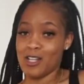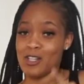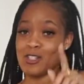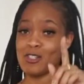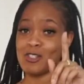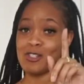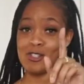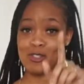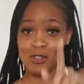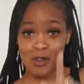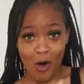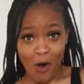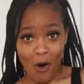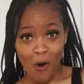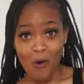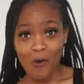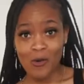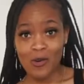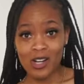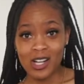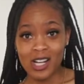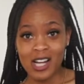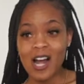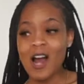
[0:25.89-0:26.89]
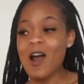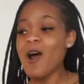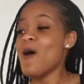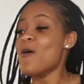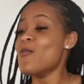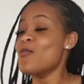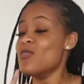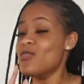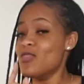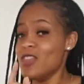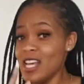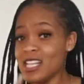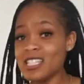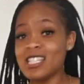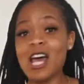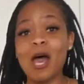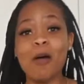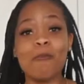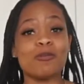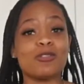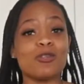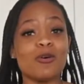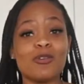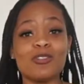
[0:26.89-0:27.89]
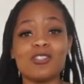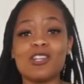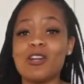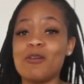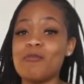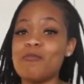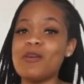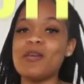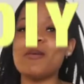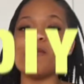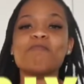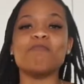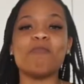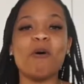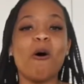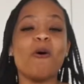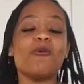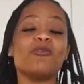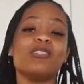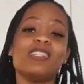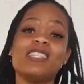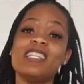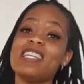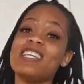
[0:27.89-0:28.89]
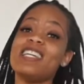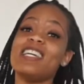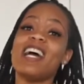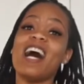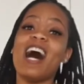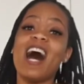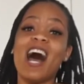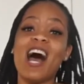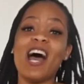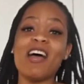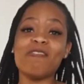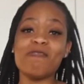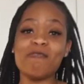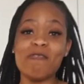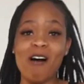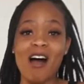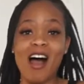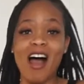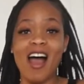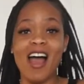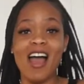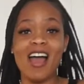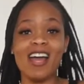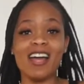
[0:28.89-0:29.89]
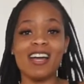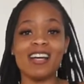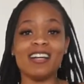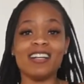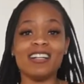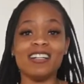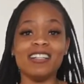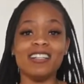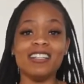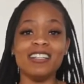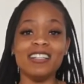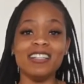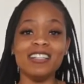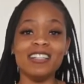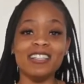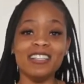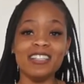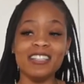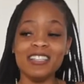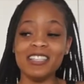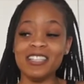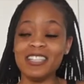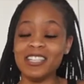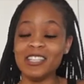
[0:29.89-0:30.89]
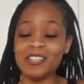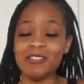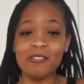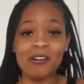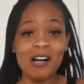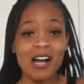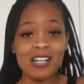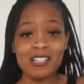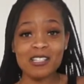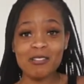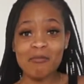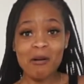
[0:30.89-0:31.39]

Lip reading: So this episode is gonna be Mo DIY waxing my